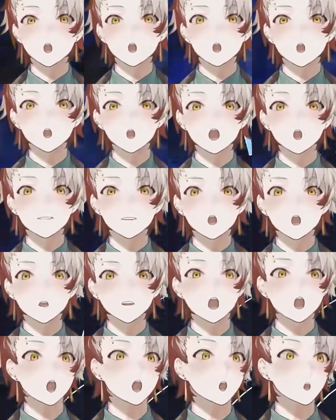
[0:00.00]
Okay, beautiful.
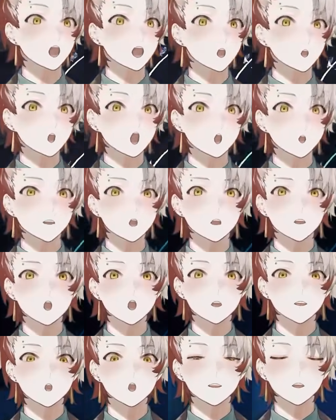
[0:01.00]
Okay, we actually got a full rotation
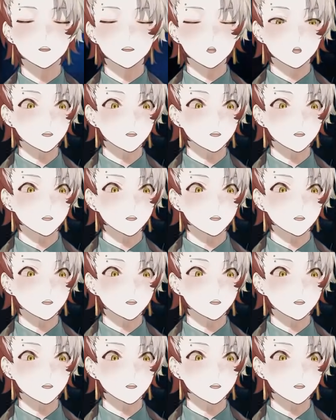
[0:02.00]
there, which is good.